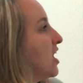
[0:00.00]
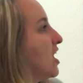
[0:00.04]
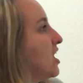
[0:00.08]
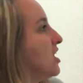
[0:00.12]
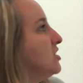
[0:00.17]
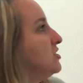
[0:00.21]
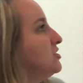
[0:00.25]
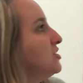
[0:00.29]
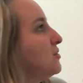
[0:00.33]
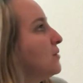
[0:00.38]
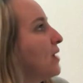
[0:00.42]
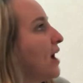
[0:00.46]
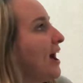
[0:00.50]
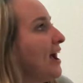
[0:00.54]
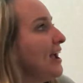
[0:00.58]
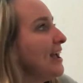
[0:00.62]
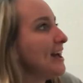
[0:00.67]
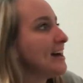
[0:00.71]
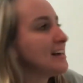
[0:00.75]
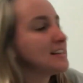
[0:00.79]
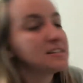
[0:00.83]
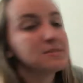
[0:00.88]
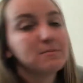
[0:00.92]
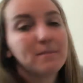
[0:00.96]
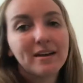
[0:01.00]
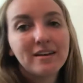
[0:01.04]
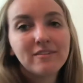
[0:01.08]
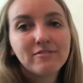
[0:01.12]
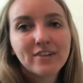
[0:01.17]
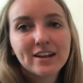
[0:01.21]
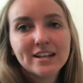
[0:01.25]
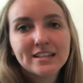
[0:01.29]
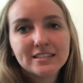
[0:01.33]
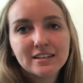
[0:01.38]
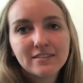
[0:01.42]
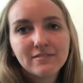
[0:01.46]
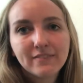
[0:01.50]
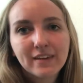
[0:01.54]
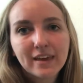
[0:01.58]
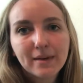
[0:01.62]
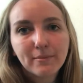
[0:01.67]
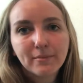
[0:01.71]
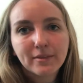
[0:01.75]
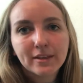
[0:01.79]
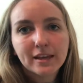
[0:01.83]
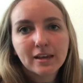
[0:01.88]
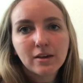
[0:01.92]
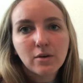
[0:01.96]
So I asked my friends and
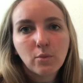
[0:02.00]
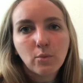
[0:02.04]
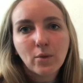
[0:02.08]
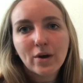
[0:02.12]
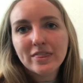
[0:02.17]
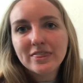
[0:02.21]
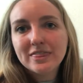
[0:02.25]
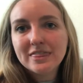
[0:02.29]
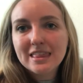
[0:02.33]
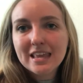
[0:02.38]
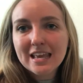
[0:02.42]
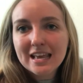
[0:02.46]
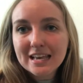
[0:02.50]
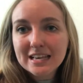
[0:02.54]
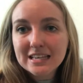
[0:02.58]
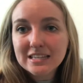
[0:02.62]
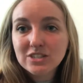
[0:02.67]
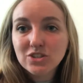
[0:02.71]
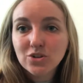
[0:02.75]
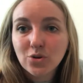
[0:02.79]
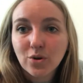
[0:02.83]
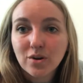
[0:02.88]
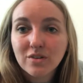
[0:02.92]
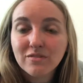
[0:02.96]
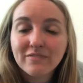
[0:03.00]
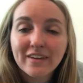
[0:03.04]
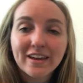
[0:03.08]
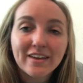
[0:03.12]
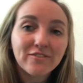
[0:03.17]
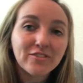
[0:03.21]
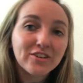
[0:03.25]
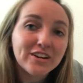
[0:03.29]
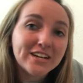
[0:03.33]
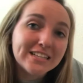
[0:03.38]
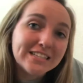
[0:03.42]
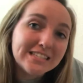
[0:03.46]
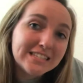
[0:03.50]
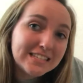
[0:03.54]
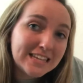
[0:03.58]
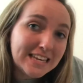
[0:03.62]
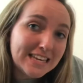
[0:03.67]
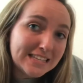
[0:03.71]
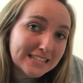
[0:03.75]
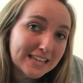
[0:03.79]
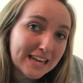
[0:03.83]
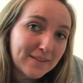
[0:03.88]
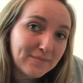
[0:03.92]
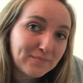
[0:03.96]
family, what is your favorite
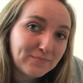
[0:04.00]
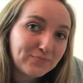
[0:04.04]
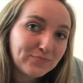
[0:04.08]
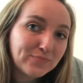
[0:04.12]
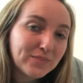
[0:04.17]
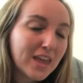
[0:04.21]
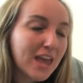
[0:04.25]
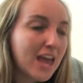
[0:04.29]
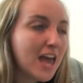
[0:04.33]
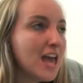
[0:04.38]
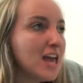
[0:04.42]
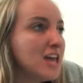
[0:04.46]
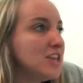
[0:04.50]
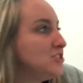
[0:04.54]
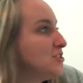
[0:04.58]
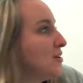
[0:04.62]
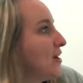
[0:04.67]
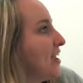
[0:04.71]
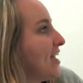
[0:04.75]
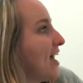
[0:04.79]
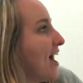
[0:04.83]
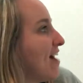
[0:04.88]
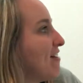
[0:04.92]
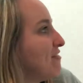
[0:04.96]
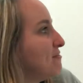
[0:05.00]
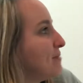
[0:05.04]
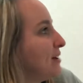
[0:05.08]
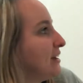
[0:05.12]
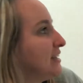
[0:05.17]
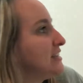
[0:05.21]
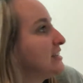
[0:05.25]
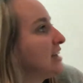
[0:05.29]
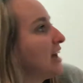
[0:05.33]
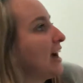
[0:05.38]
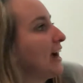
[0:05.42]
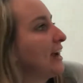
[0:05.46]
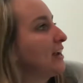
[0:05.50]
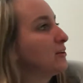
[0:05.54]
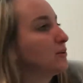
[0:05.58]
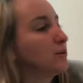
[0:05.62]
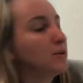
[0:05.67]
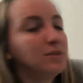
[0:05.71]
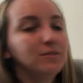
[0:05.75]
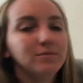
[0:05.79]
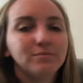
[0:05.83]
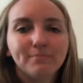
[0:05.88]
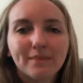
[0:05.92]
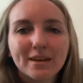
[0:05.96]
season? So I have my
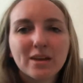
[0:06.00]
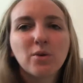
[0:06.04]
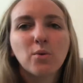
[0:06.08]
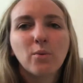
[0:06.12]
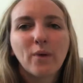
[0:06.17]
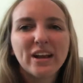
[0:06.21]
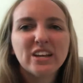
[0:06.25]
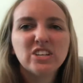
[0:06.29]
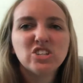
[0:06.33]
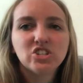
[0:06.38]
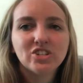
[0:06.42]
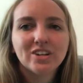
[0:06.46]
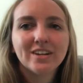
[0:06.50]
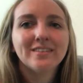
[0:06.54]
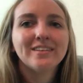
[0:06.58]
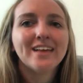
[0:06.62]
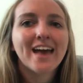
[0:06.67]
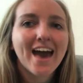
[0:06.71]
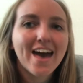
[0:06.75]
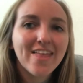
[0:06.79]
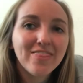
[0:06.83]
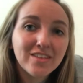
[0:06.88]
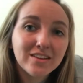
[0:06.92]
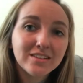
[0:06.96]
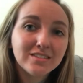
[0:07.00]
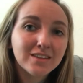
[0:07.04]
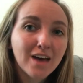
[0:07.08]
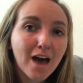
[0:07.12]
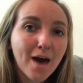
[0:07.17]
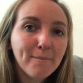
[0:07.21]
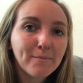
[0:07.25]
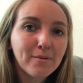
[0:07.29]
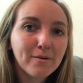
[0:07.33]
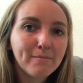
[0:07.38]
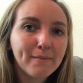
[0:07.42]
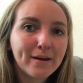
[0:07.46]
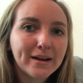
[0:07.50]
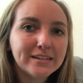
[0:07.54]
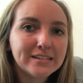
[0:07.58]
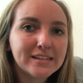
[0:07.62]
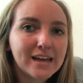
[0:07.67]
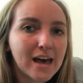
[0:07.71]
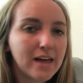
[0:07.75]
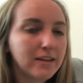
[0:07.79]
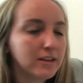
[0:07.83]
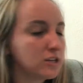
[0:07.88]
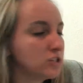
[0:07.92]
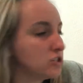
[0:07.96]
title, my question, at the top of my
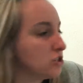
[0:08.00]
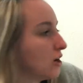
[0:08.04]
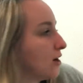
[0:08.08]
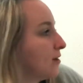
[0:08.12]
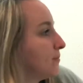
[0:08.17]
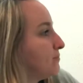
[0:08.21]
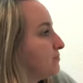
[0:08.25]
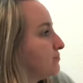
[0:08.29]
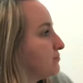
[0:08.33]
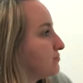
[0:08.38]
tally chart.